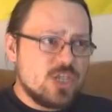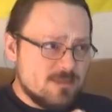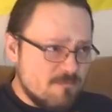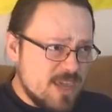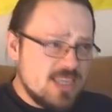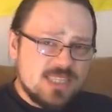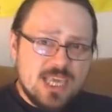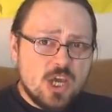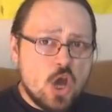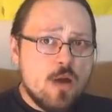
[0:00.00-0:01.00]
just
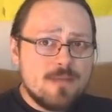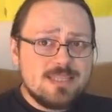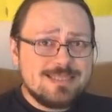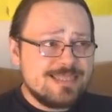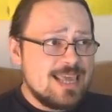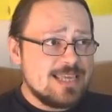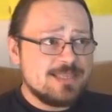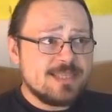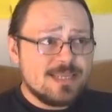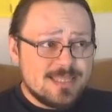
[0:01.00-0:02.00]
basic common
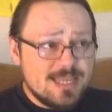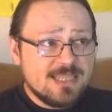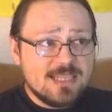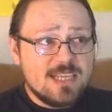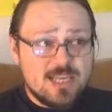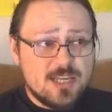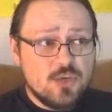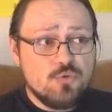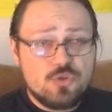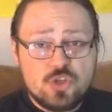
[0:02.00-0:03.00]
sense, suddenly a
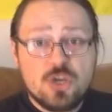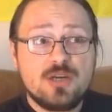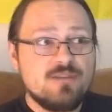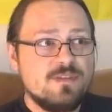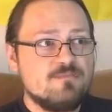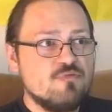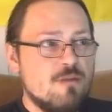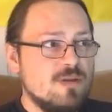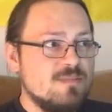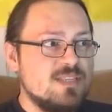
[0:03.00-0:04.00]
huge chunk of the
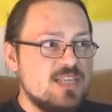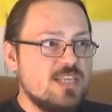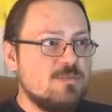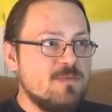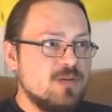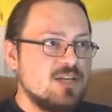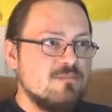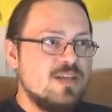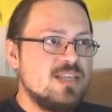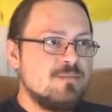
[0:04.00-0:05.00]
problems these people
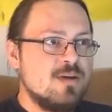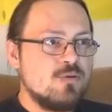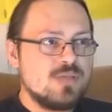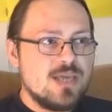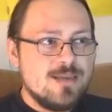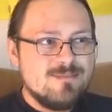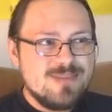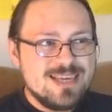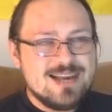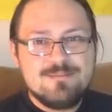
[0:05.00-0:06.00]
complain about
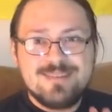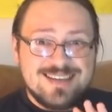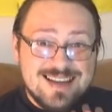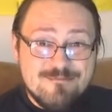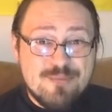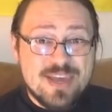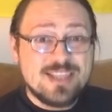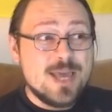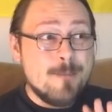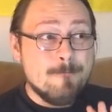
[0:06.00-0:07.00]
become a
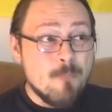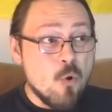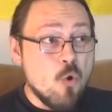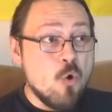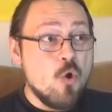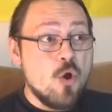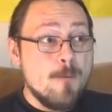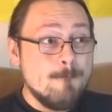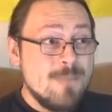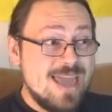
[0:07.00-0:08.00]
bit more
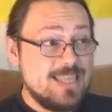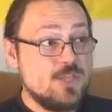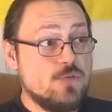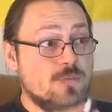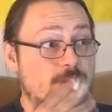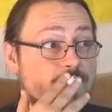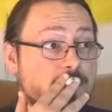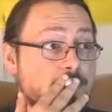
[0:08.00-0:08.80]
manageable.